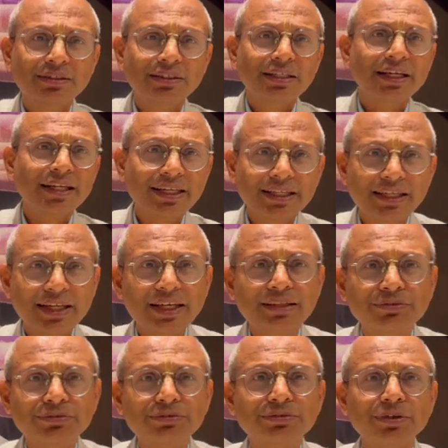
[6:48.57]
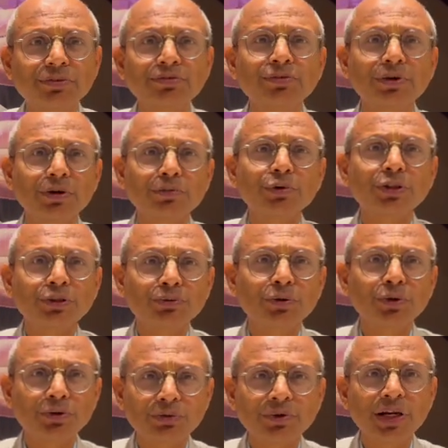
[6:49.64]
take a drive of almost
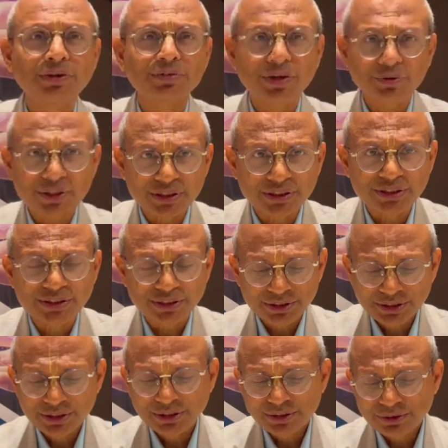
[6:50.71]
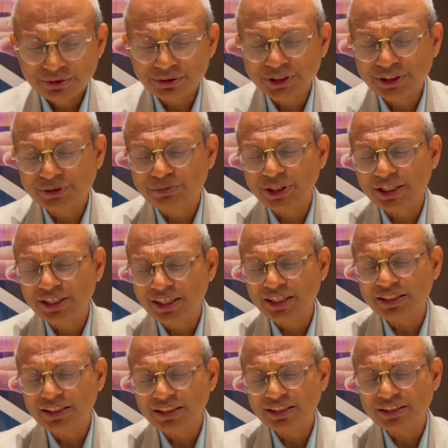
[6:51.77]
4 to 5 hours to reach Mandi. And
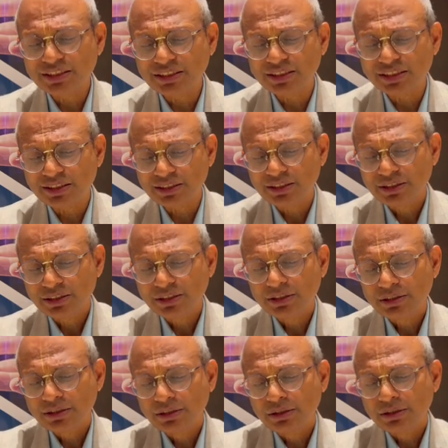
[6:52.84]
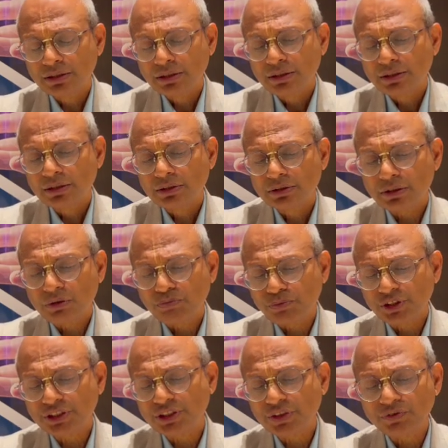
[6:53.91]
it is so,
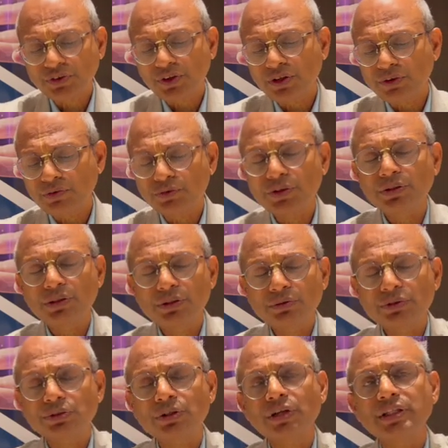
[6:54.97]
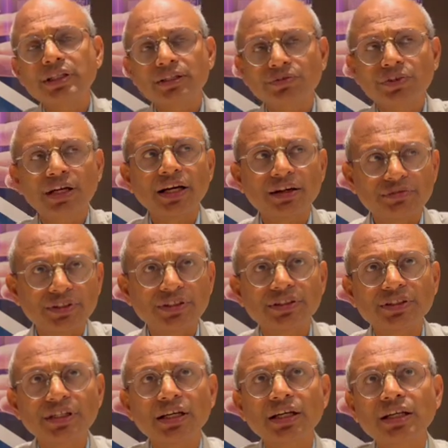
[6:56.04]
first of all, you saw that we have this
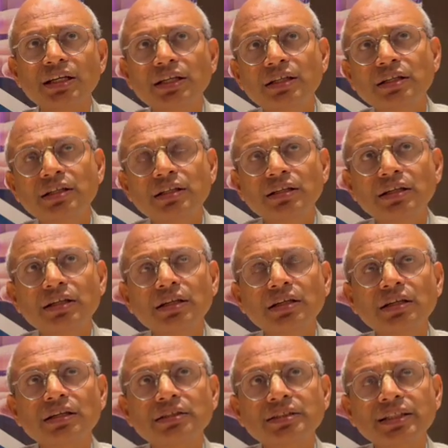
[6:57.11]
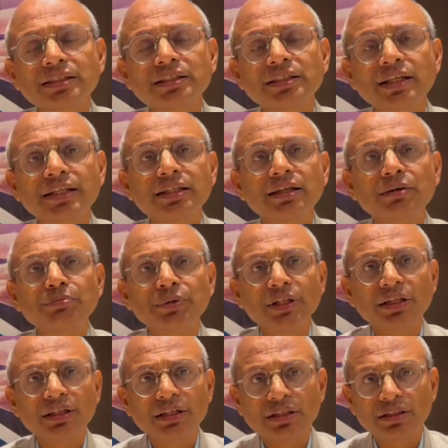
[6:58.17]
Section 8
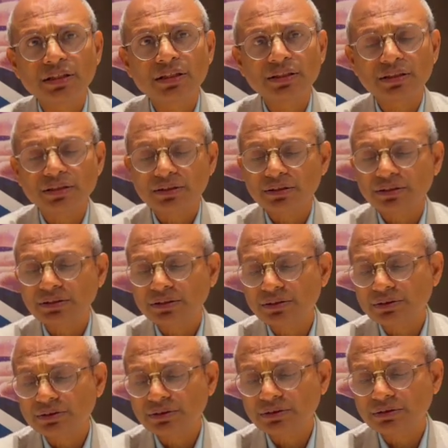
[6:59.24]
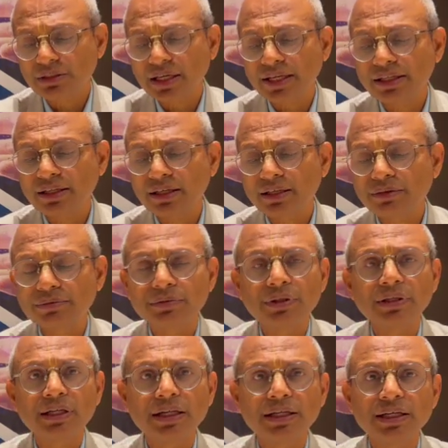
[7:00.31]
company, IHUB
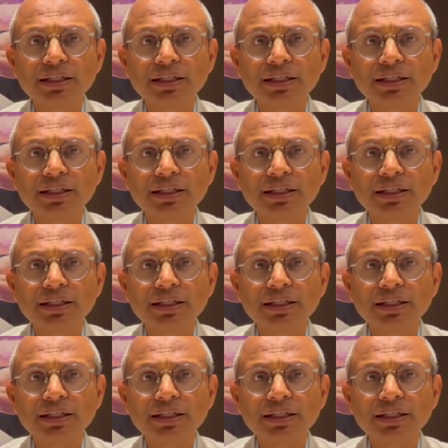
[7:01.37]
and